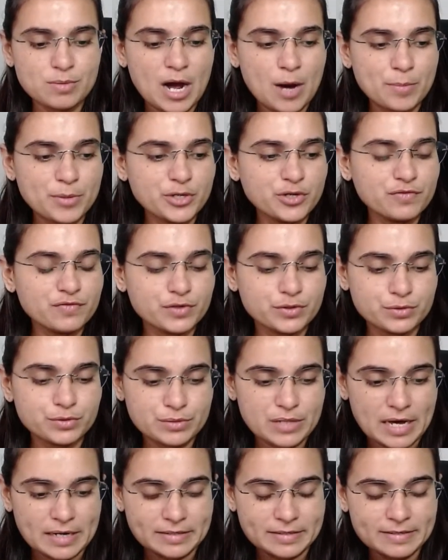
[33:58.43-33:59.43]
How many of you do
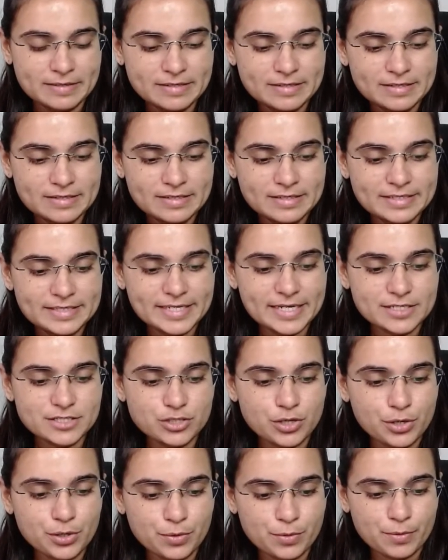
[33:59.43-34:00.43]
that? Yes
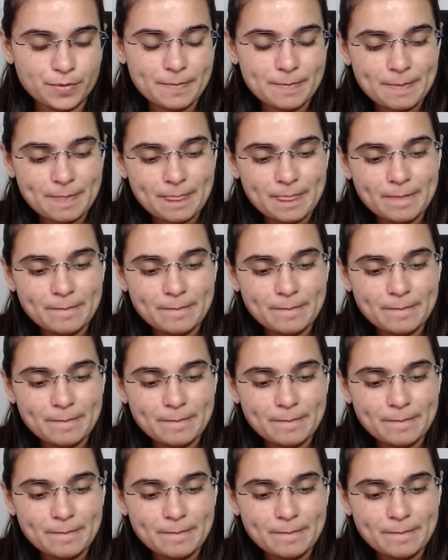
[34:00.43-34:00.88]
or no?